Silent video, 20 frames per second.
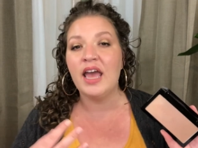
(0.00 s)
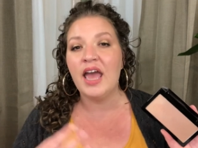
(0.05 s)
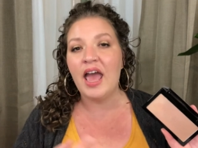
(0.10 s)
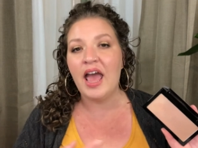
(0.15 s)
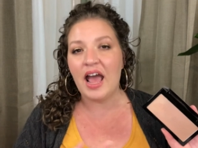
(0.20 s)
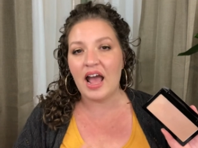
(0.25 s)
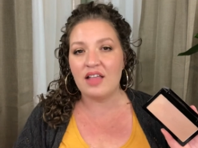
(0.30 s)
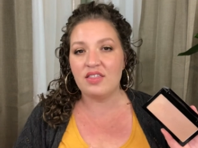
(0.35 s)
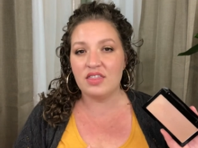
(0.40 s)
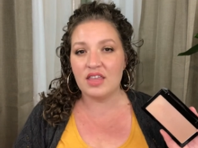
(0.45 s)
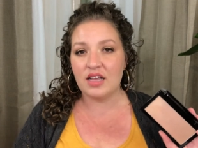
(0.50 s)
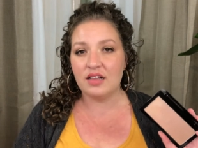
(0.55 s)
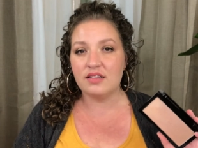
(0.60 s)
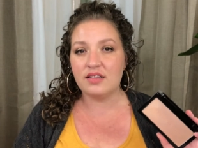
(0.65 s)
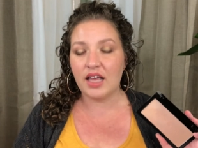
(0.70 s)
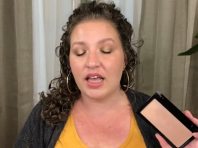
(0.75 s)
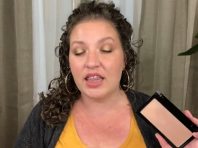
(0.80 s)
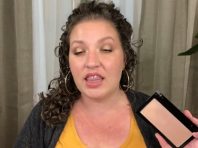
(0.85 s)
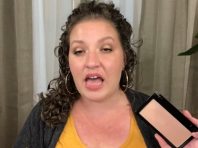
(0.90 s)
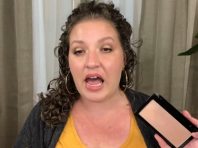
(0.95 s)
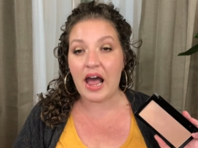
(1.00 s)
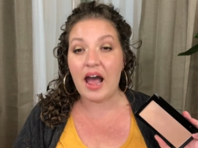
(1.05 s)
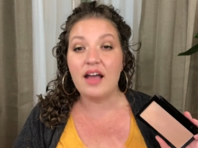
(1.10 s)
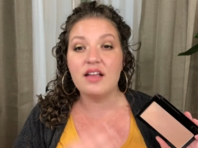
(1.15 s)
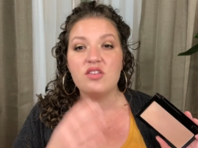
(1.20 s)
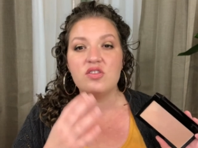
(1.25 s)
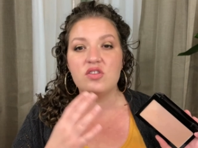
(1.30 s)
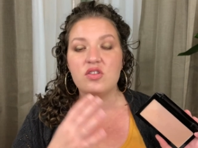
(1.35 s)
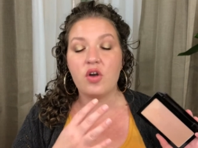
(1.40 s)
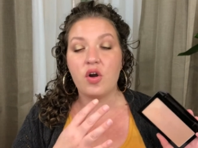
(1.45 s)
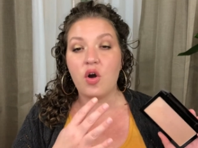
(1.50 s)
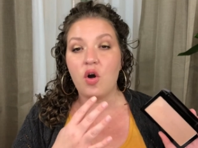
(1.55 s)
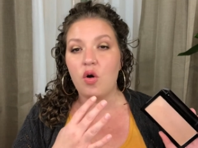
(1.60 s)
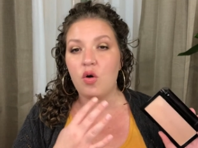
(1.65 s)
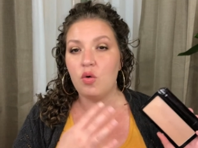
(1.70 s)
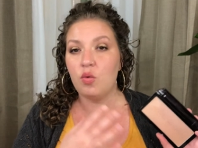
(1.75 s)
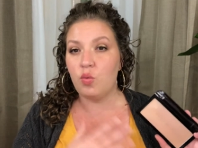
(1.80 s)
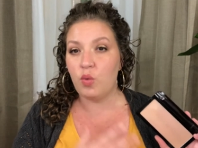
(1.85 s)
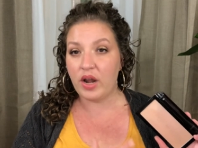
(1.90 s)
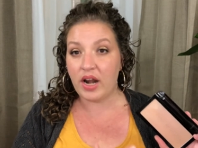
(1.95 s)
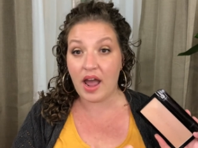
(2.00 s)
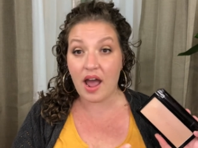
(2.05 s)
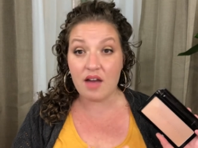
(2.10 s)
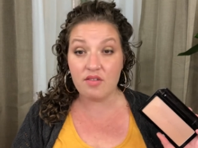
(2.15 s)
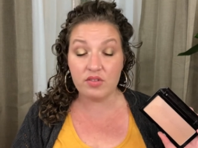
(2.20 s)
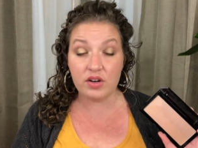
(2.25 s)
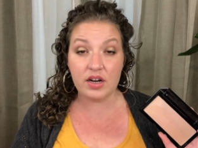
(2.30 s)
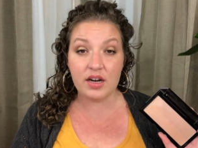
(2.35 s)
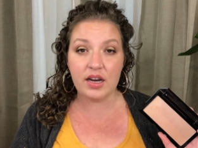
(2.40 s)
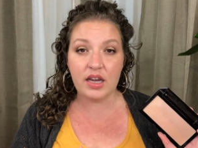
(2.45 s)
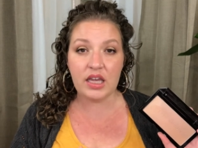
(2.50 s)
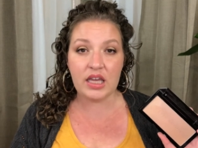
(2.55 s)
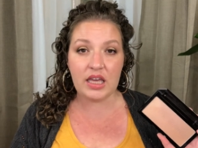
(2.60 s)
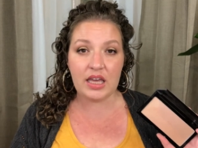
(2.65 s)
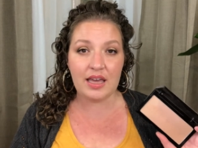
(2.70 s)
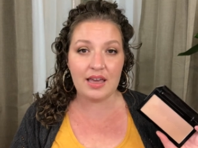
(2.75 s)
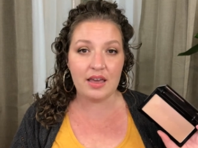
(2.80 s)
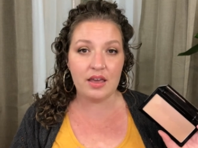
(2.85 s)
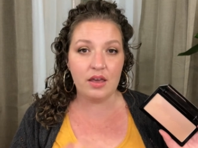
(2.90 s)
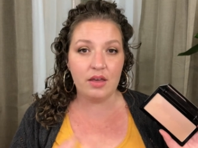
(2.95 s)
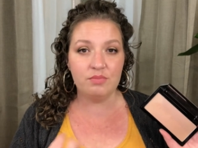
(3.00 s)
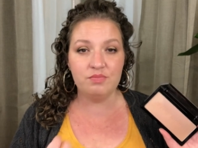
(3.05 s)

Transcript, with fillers: and things like that. So whenever he